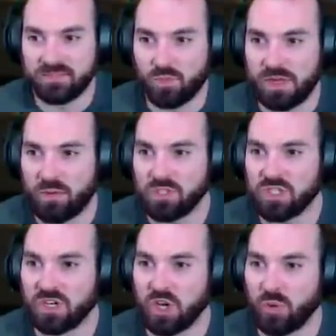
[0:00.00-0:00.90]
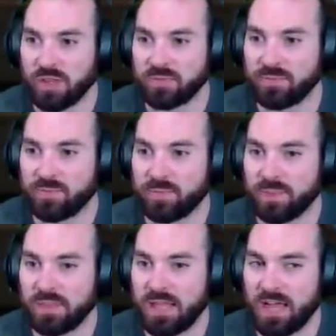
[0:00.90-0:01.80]
Yeah, we're just gonna go with it.
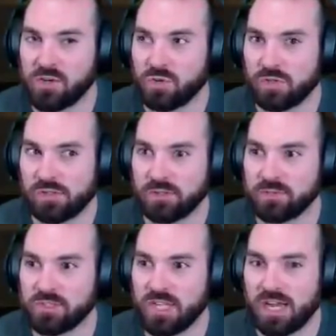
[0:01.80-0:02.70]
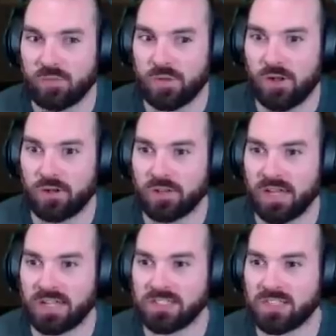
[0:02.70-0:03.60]
Casual, okay. blown
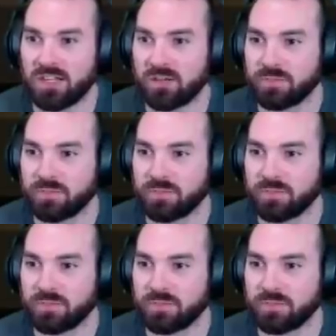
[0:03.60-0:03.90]
glance there.